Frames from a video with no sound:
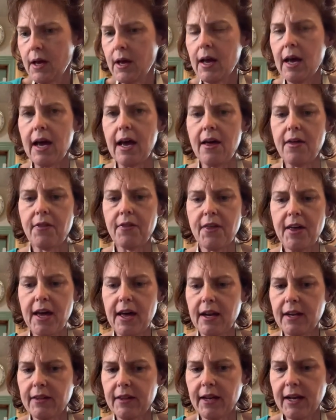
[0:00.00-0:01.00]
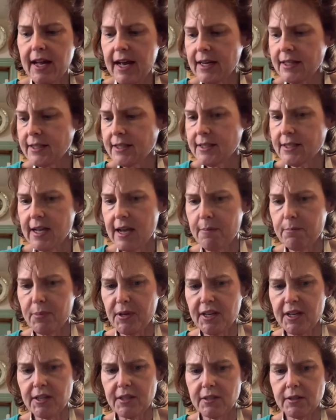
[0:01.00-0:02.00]
And then the next step
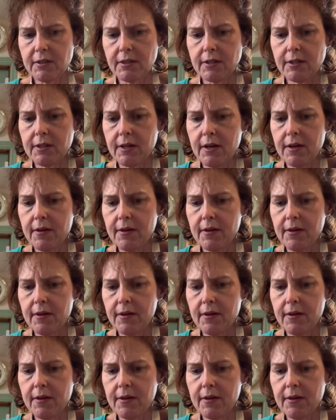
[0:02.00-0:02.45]
is